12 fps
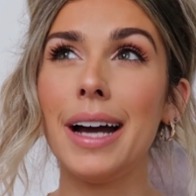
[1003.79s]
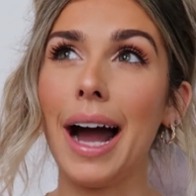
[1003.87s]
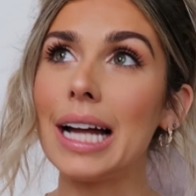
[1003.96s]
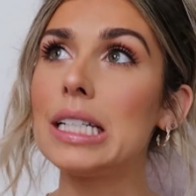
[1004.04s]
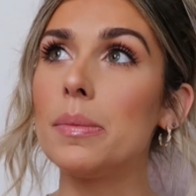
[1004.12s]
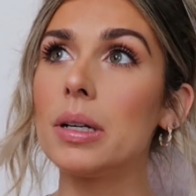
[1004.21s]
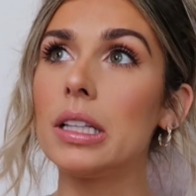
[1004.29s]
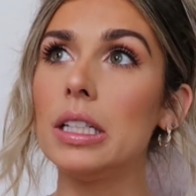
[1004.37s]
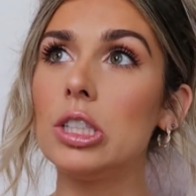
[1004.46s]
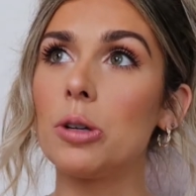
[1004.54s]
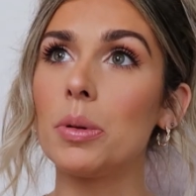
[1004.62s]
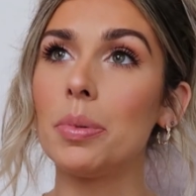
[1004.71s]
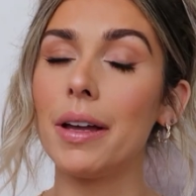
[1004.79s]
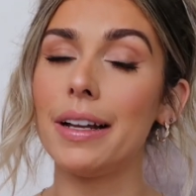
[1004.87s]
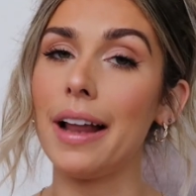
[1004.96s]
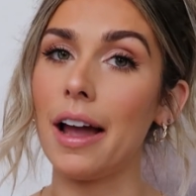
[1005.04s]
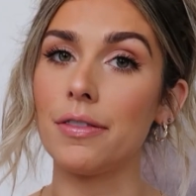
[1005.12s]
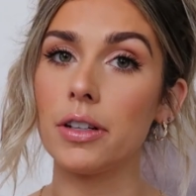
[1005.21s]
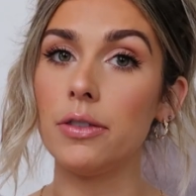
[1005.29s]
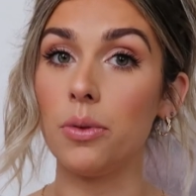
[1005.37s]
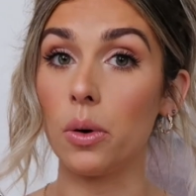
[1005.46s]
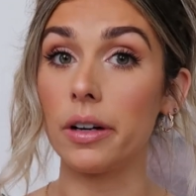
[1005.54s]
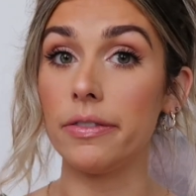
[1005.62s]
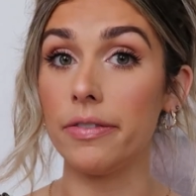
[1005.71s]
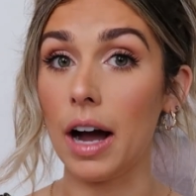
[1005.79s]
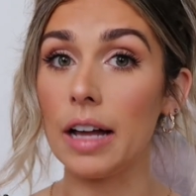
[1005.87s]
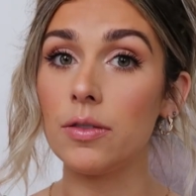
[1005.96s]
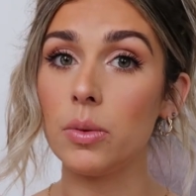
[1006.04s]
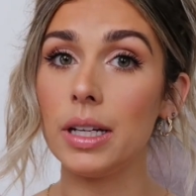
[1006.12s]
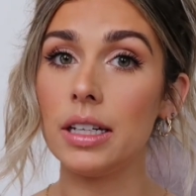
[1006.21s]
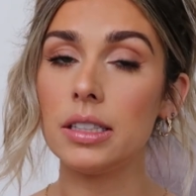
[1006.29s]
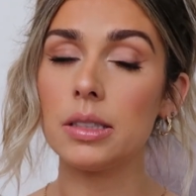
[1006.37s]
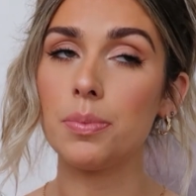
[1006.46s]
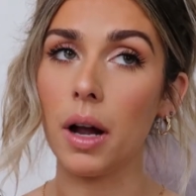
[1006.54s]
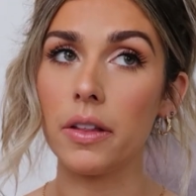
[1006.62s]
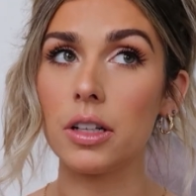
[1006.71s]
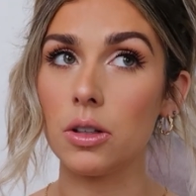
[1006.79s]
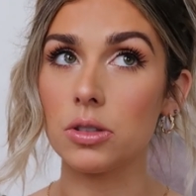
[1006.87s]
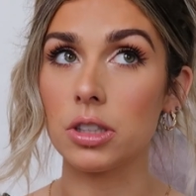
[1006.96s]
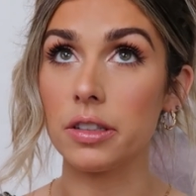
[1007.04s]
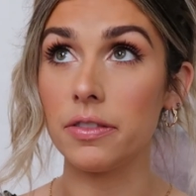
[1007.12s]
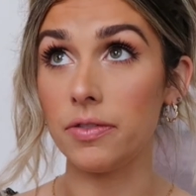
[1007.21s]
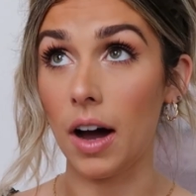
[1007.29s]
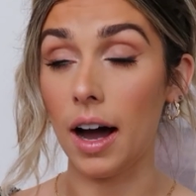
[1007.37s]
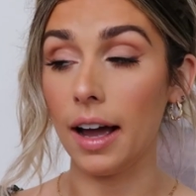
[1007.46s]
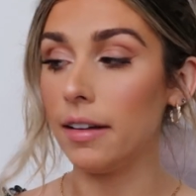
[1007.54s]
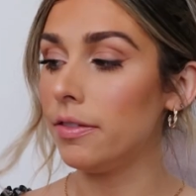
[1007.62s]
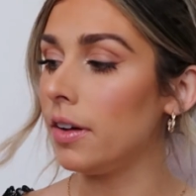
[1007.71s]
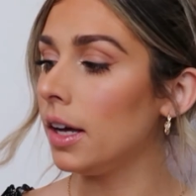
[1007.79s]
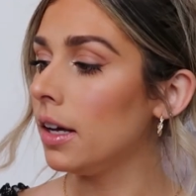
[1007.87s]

I typically dermaplane every 4 to 5 weeks, probably closer to 5.